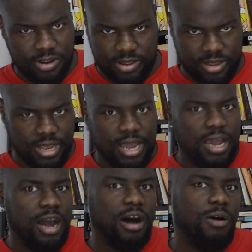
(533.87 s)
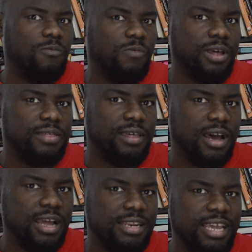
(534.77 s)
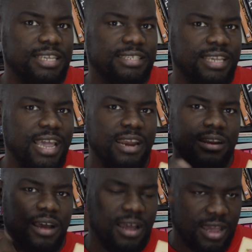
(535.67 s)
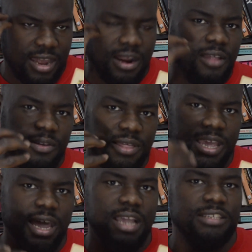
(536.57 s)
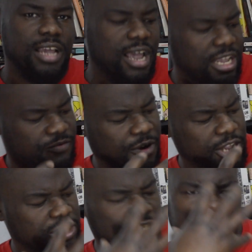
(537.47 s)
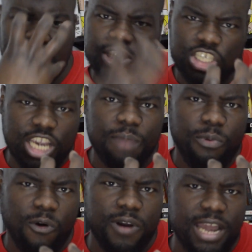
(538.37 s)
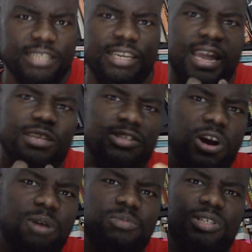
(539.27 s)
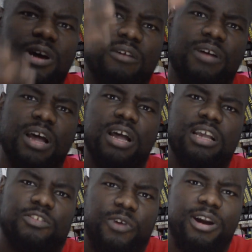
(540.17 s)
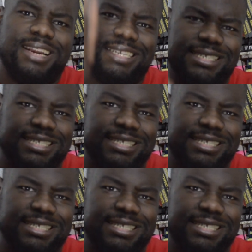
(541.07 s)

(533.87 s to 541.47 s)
work with DC and other things, is very just shape oriented in terms of, it's very